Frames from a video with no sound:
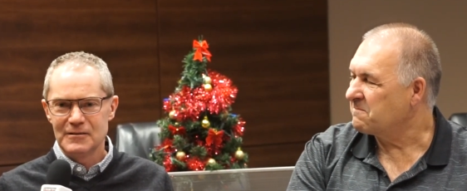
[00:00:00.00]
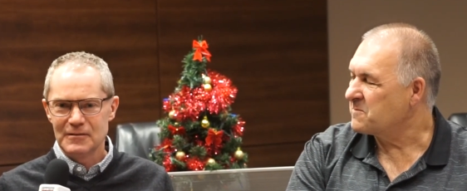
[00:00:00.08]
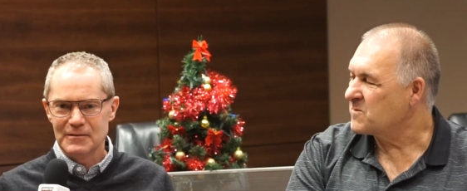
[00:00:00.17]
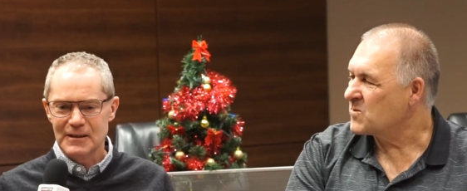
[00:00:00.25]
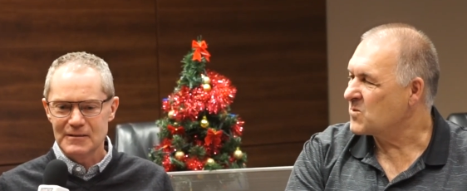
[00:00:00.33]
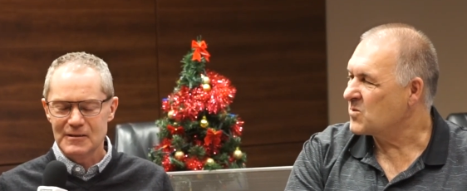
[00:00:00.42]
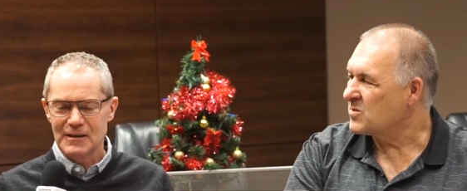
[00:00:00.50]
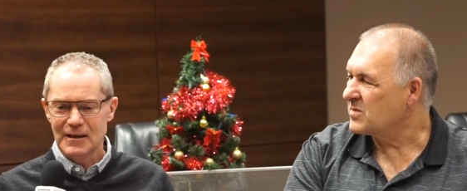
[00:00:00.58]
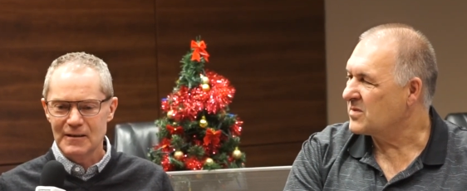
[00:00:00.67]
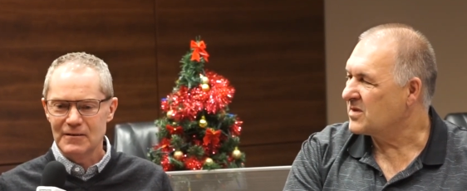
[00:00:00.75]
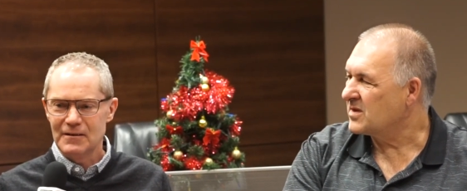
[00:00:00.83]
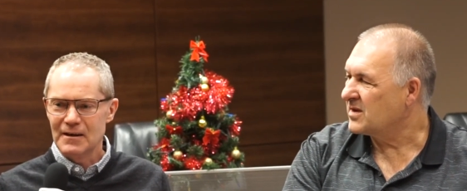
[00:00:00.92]
Speaker 1: to get
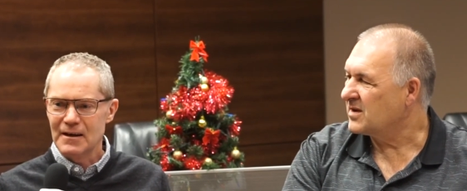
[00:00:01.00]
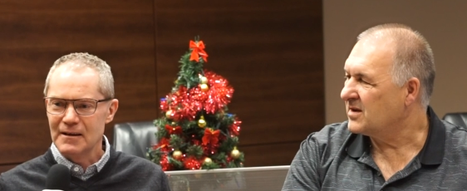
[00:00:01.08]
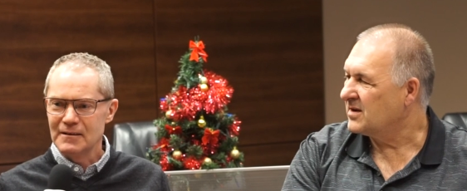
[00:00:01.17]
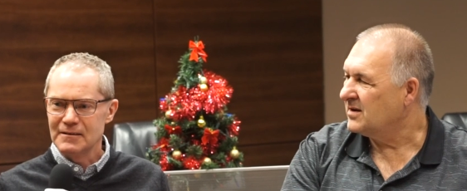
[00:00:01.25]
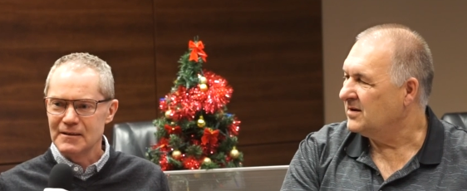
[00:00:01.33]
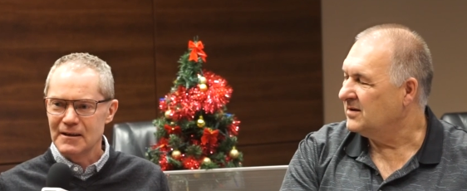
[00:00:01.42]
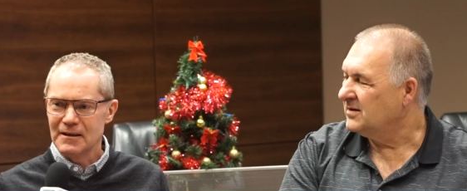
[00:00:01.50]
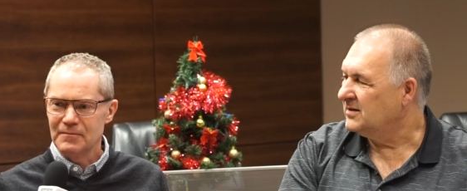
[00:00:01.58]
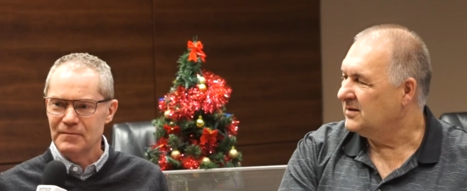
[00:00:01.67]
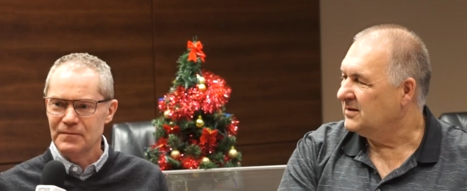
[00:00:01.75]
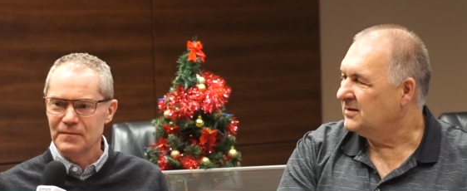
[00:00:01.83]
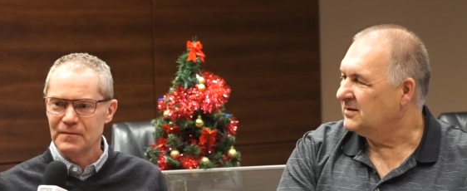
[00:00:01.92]
together and uh,
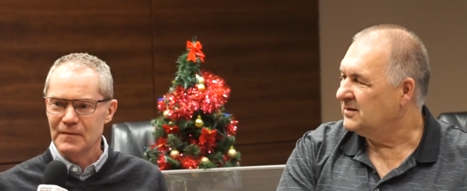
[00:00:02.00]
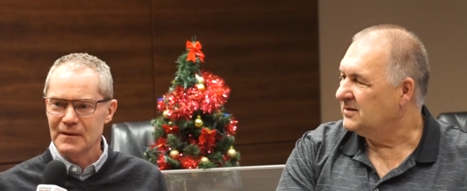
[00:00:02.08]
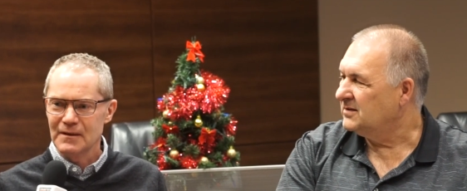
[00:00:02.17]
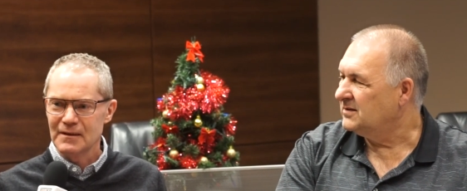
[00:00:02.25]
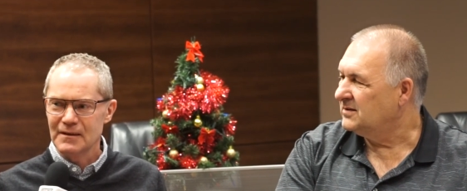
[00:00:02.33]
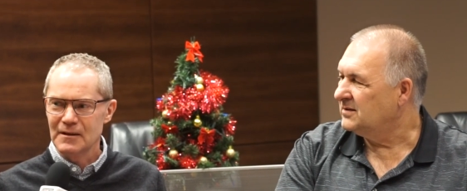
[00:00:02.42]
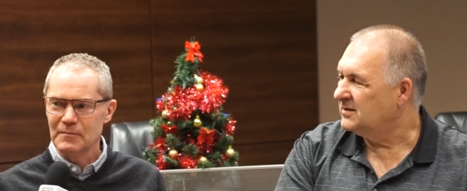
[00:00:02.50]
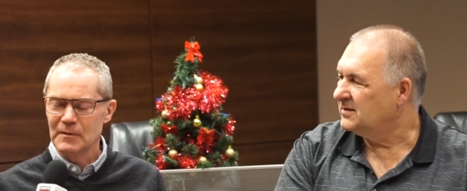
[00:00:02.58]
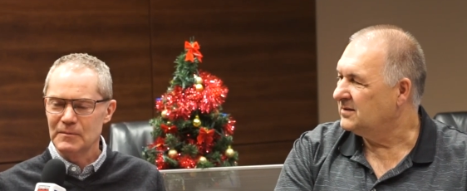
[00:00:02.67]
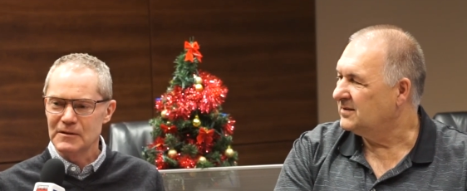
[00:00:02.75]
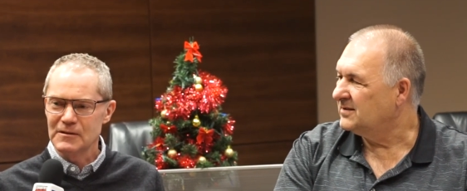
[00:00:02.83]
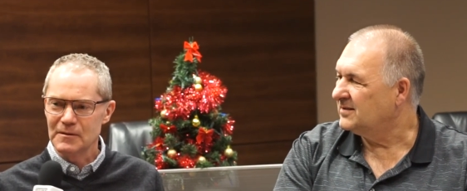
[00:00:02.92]
come
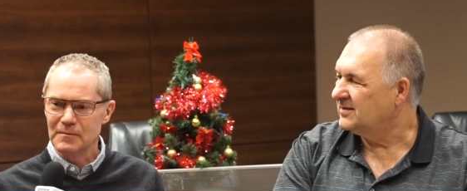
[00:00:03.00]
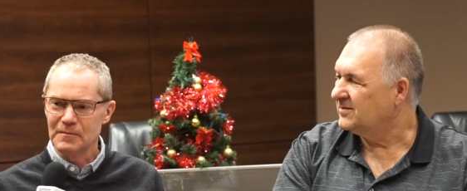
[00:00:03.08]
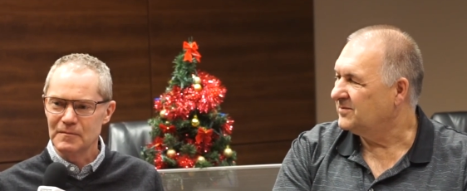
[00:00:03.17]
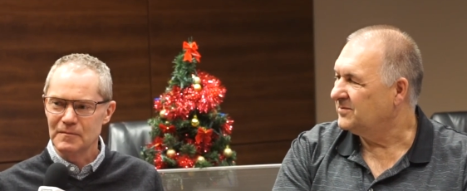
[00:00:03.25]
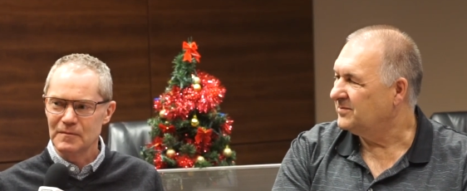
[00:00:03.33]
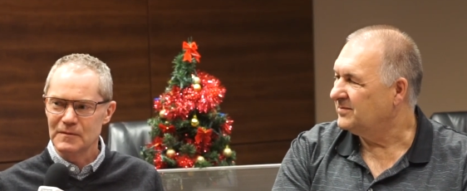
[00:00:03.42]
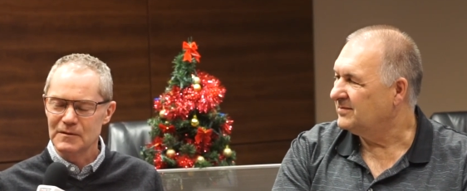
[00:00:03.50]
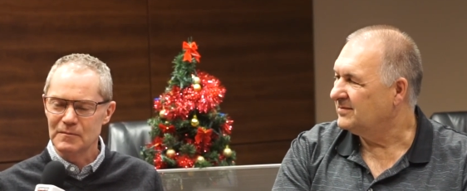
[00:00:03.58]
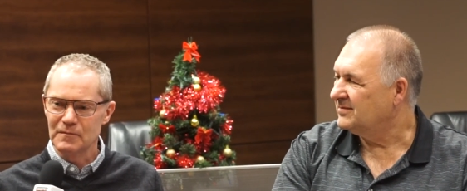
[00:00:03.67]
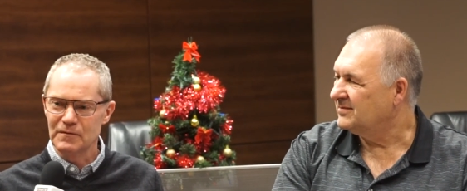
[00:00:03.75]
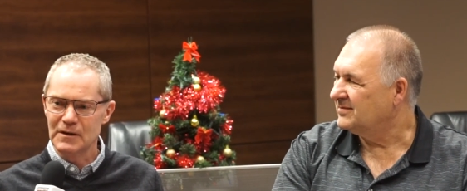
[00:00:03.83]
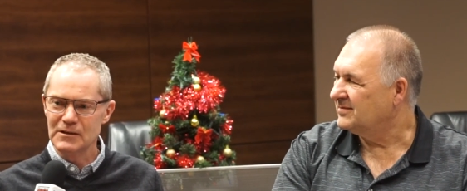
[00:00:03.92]
up with some
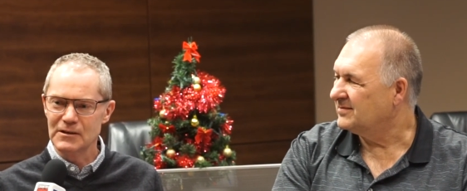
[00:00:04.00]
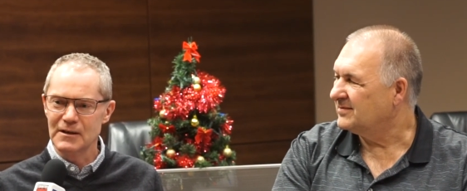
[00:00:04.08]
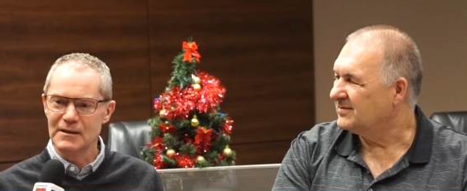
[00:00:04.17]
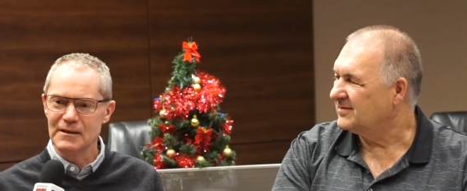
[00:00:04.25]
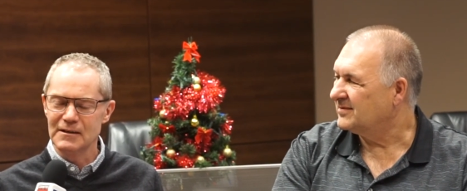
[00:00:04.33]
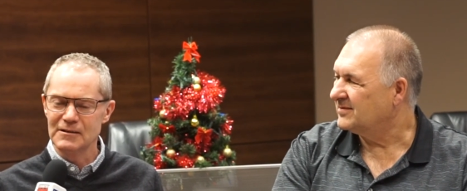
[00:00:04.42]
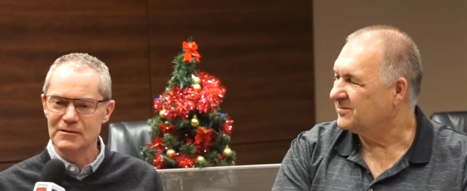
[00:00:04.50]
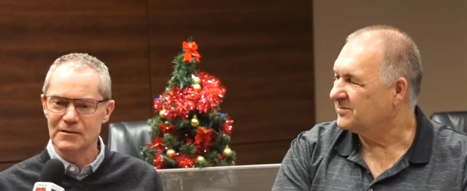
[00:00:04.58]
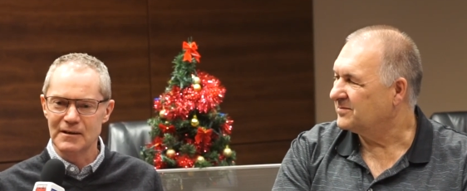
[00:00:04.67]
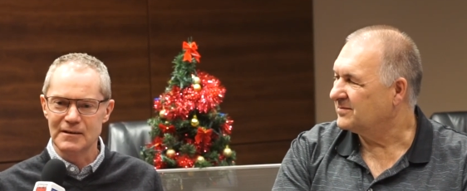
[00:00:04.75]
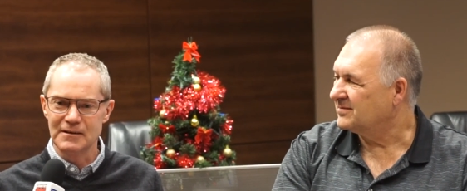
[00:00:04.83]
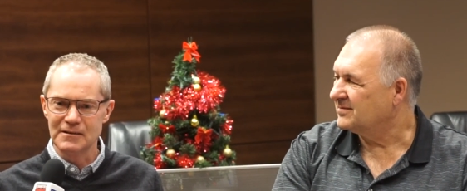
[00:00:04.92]
some fresh ideas,
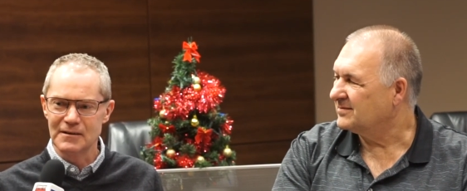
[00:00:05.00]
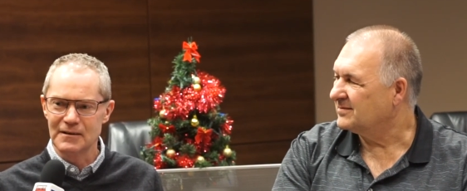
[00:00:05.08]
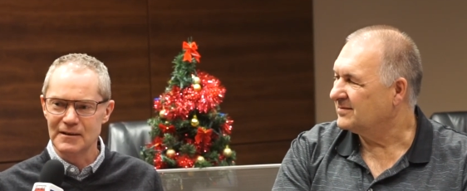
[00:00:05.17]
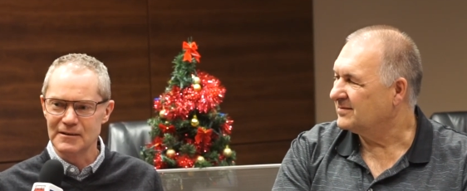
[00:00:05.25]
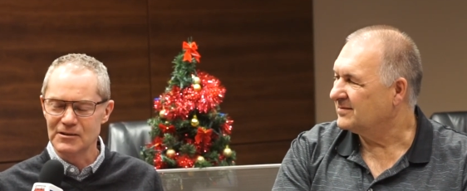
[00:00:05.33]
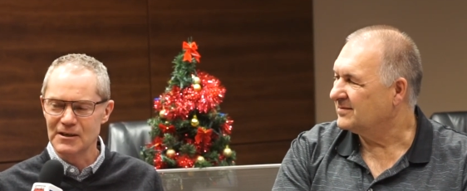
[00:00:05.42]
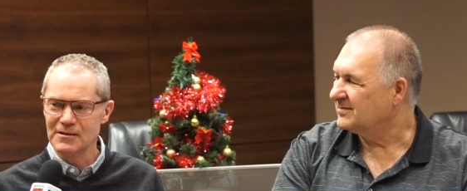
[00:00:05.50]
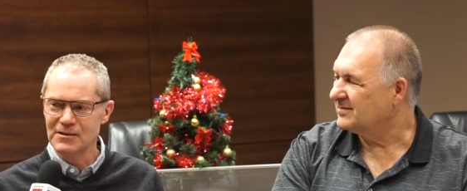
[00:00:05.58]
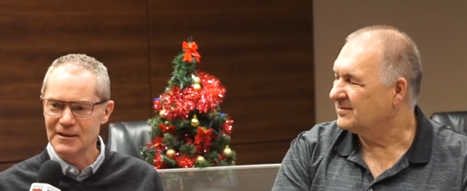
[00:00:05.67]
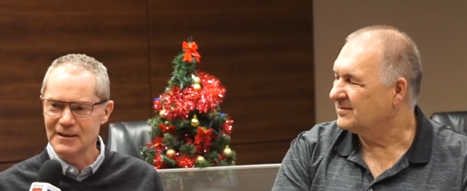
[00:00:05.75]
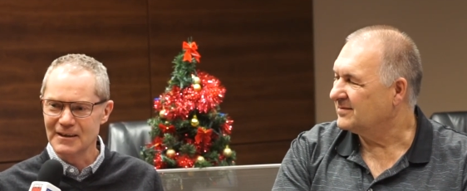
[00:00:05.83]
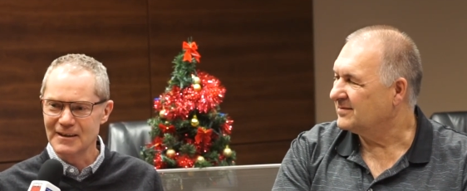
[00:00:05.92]
not necessarily
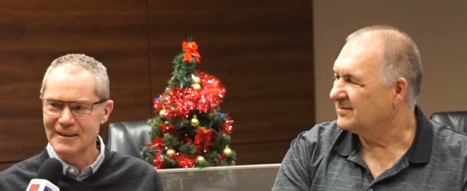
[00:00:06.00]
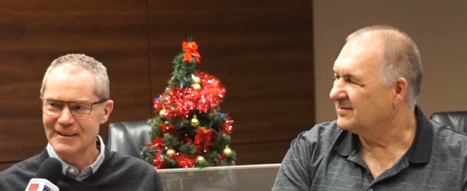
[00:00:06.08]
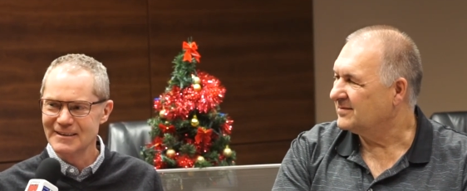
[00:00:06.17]
changing